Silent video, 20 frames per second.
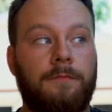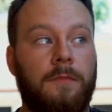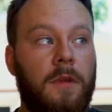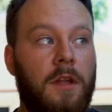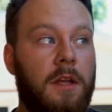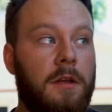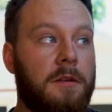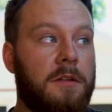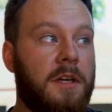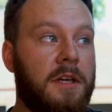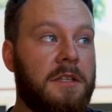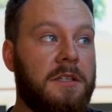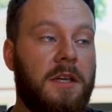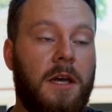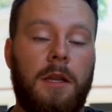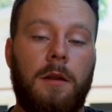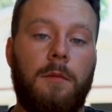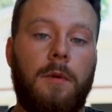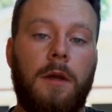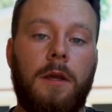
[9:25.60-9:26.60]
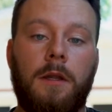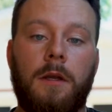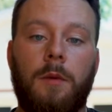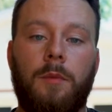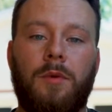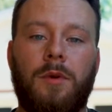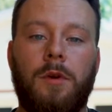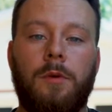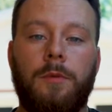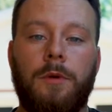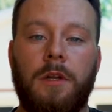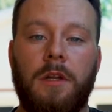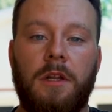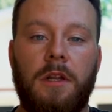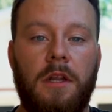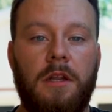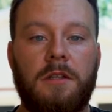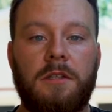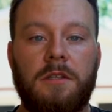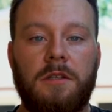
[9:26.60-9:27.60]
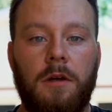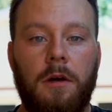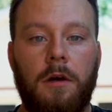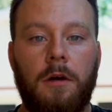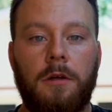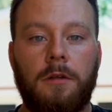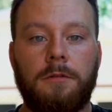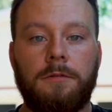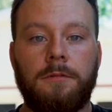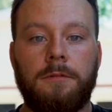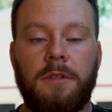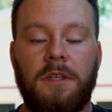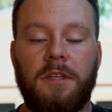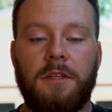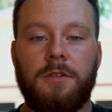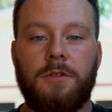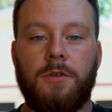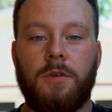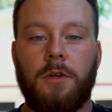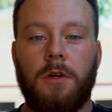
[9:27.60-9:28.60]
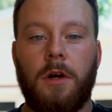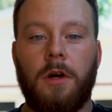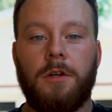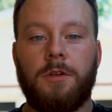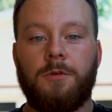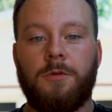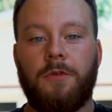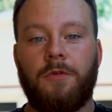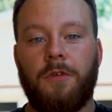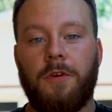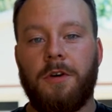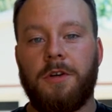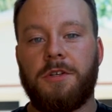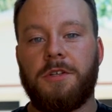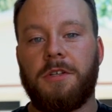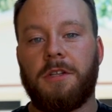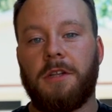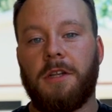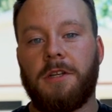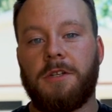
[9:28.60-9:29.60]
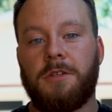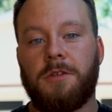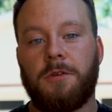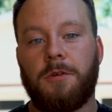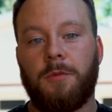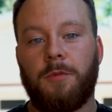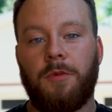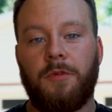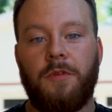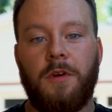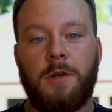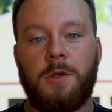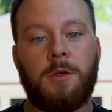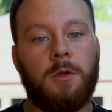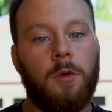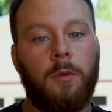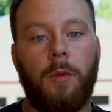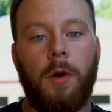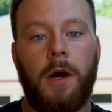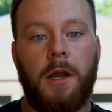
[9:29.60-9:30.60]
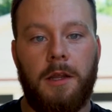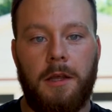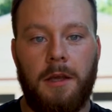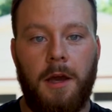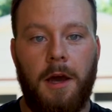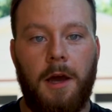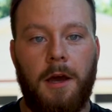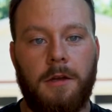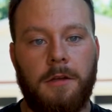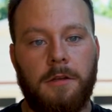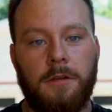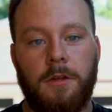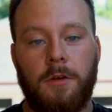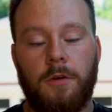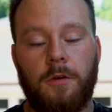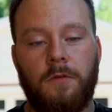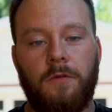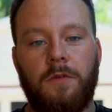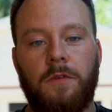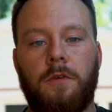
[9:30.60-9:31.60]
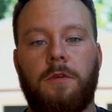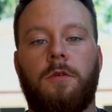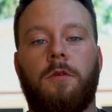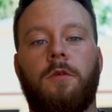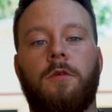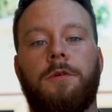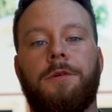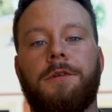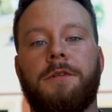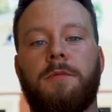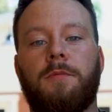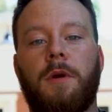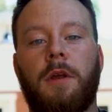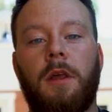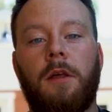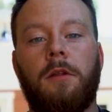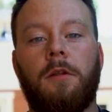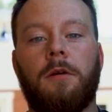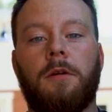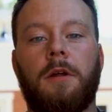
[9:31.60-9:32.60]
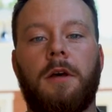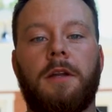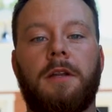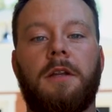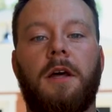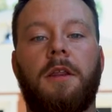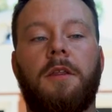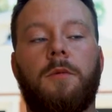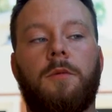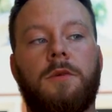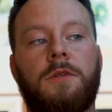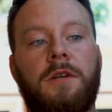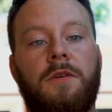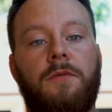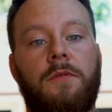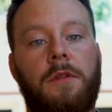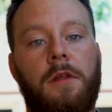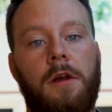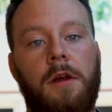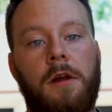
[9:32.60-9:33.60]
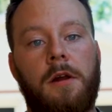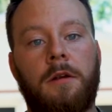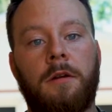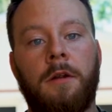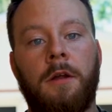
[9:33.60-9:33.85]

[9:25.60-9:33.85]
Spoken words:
It does kind of make it a permanent install. It is really hard to reverse unless you're a professional body guy and you can fill the holes and make it look like nothing was ever there.